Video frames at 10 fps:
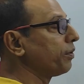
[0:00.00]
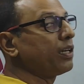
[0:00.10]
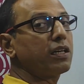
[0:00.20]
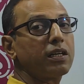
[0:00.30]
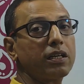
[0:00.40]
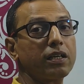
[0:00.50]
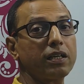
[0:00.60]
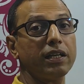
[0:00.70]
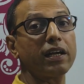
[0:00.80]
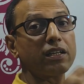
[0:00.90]
will
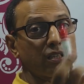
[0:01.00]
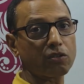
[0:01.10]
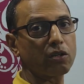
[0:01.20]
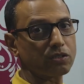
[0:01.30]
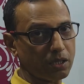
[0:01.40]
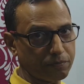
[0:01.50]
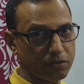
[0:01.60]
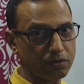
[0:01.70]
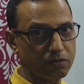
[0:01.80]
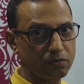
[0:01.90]
clear your
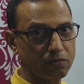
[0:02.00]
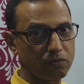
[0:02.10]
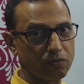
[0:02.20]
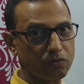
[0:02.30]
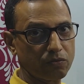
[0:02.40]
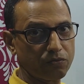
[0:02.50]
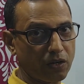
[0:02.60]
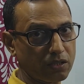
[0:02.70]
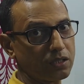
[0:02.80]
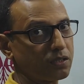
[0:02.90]
concept
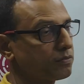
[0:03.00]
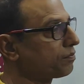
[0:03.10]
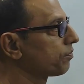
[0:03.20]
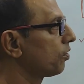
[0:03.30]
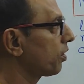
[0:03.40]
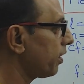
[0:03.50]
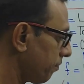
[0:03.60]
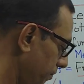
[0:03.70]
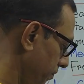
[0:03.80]
further. Okay.